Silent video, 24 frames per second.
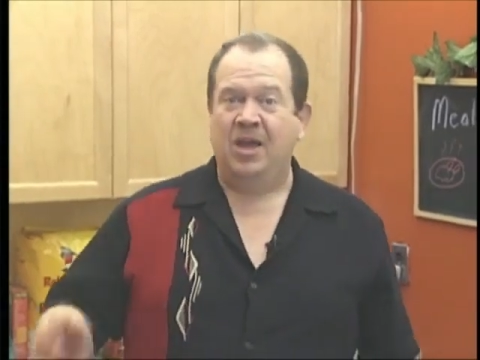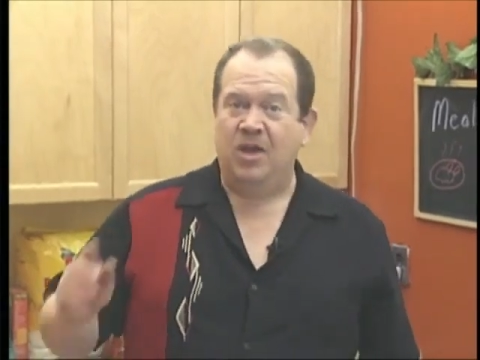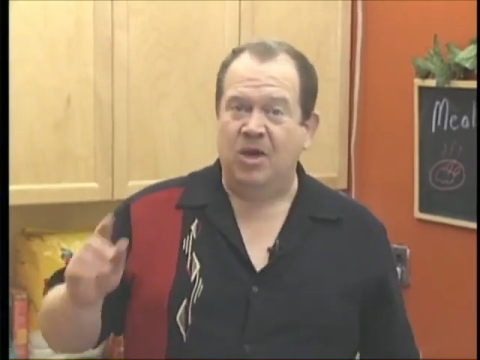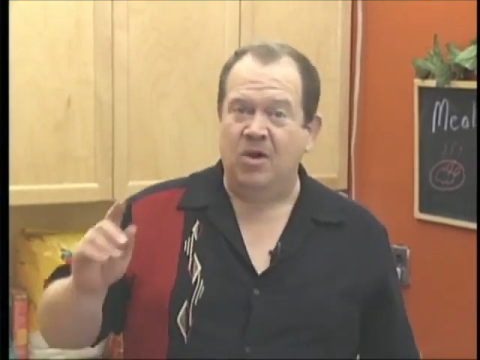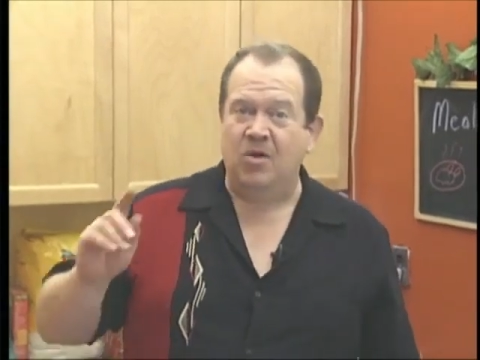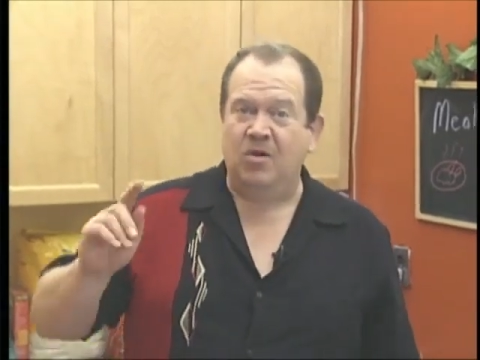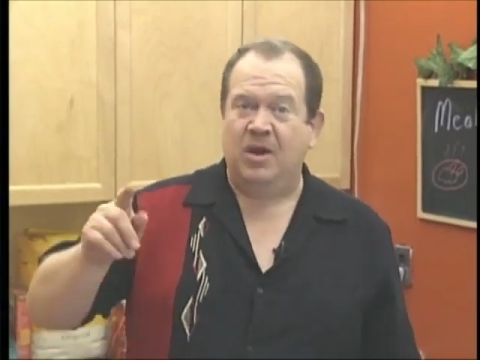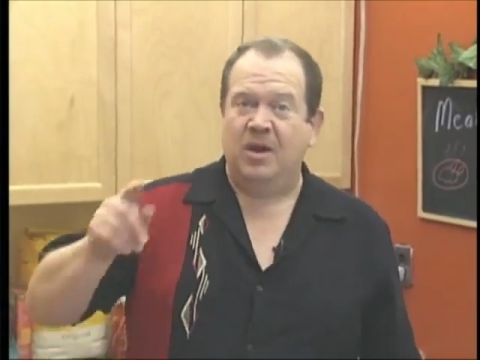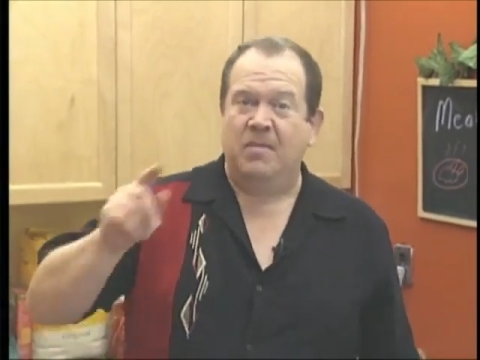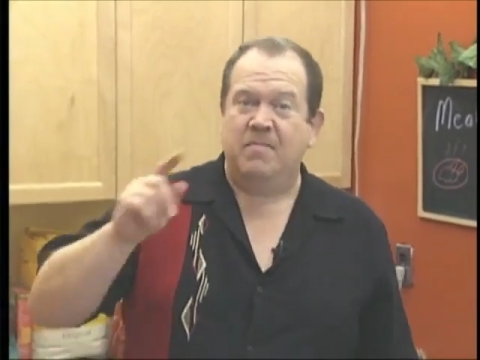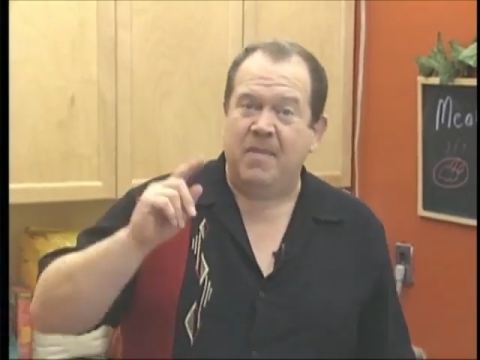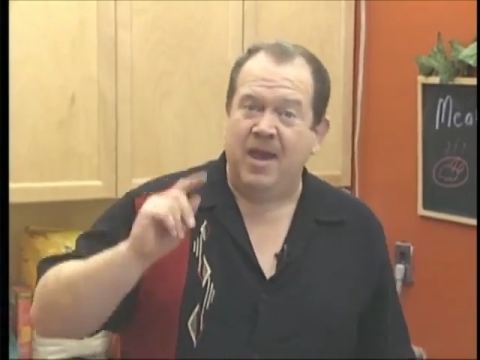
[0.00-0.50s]

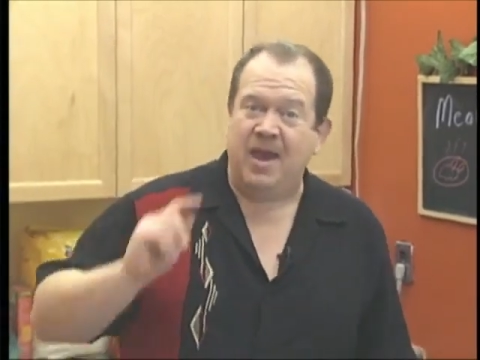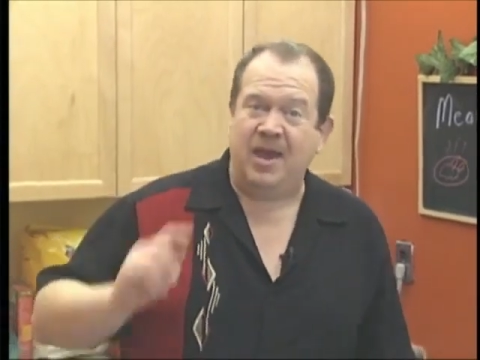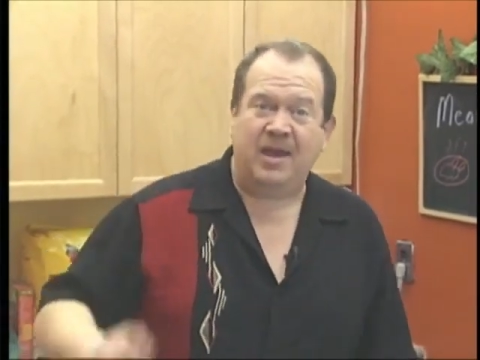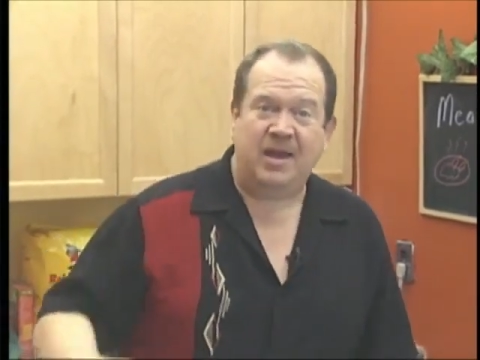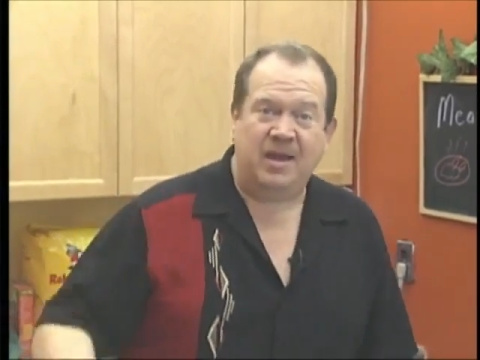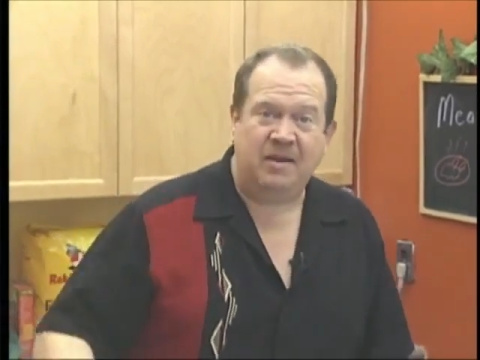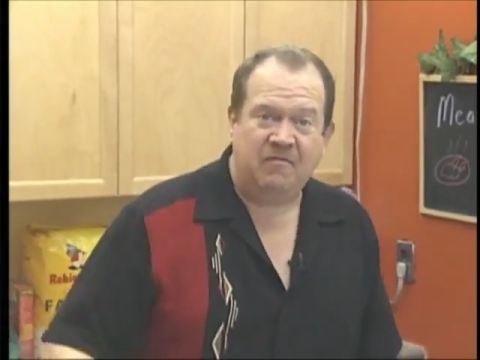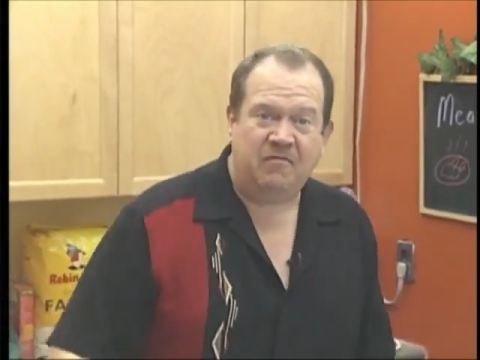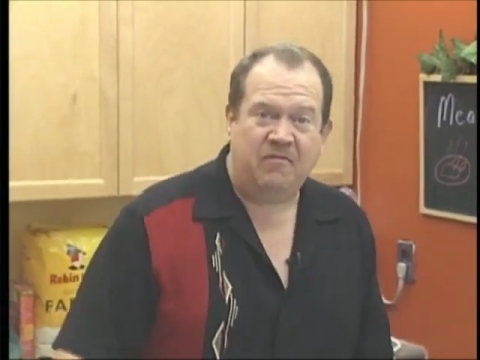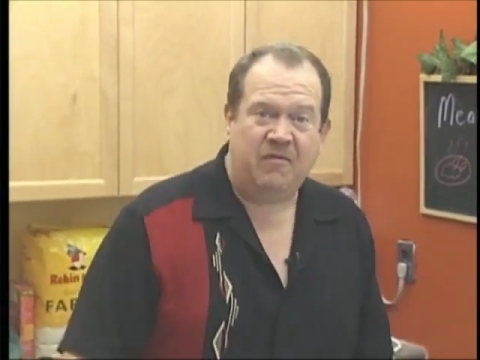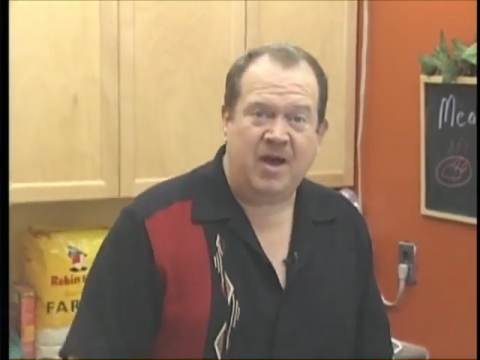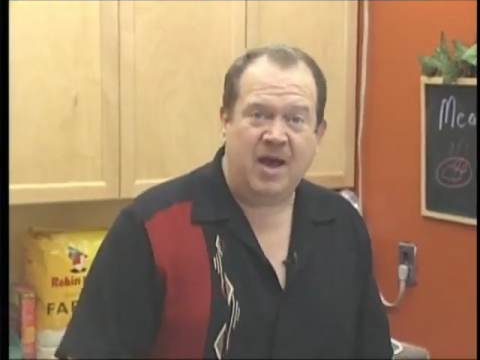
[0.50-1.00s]
You can
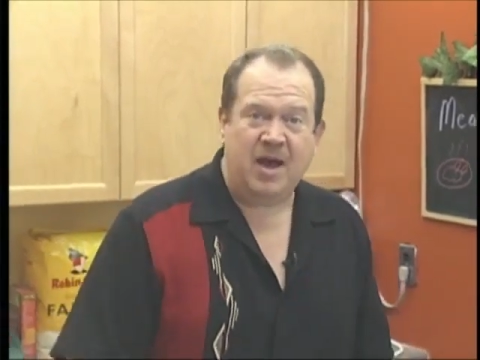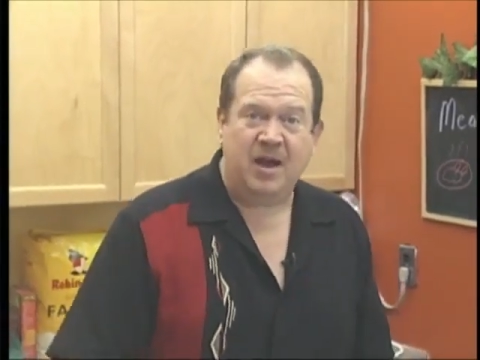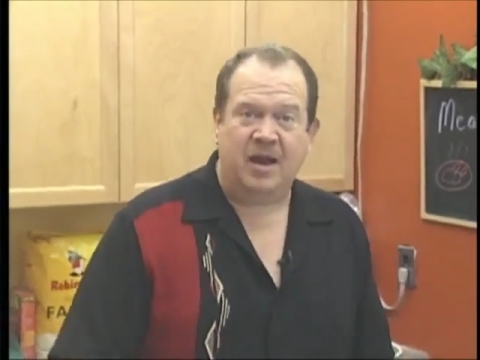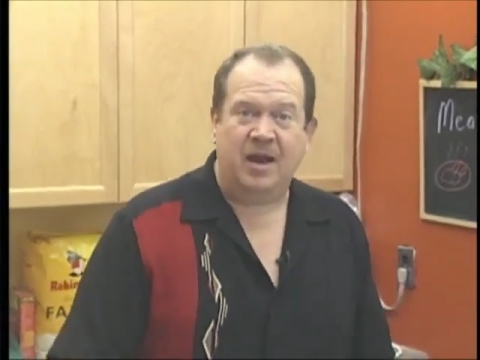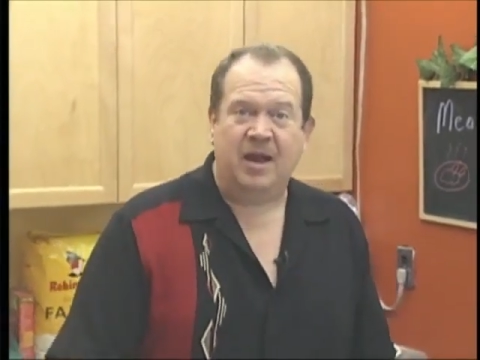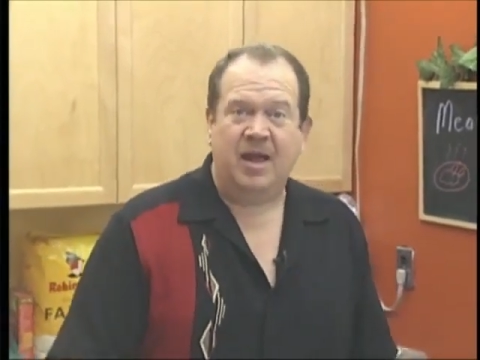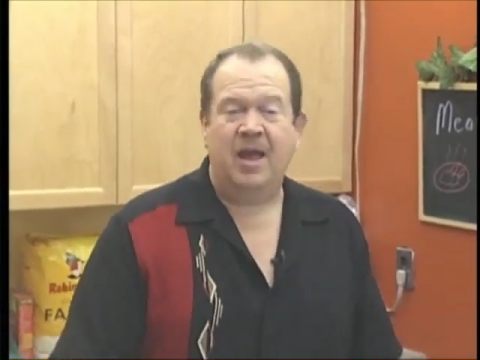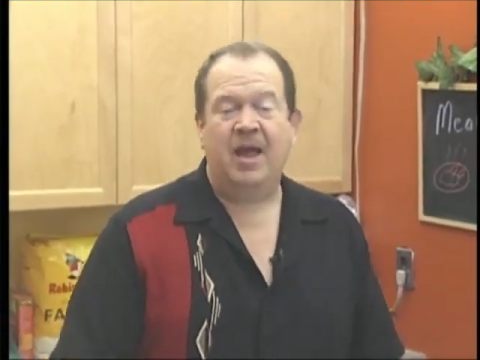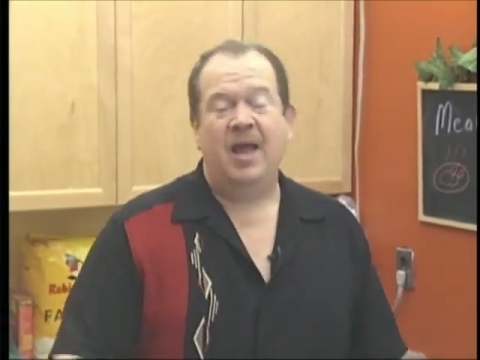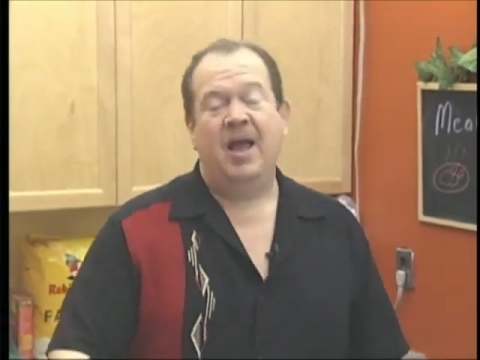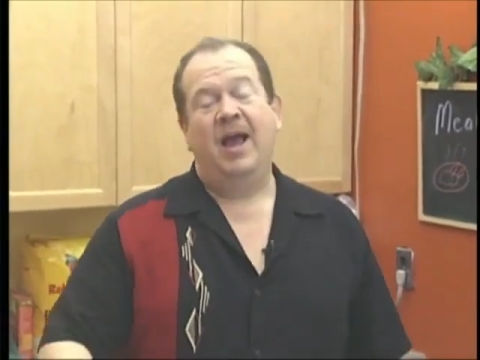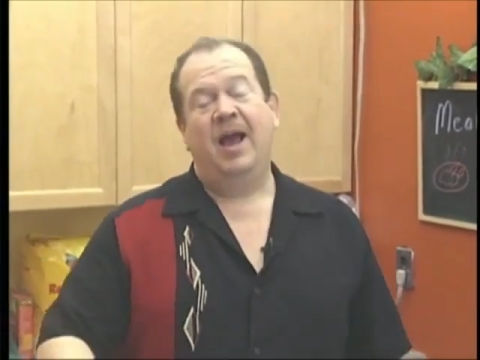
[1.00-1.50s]
make it
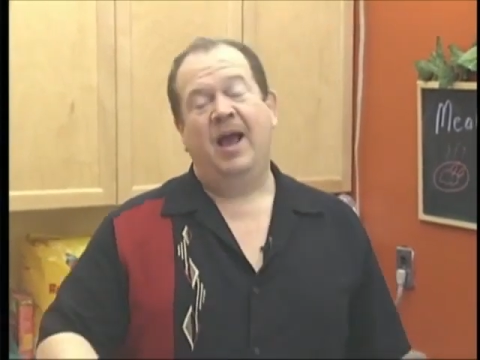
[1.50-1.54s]
fun.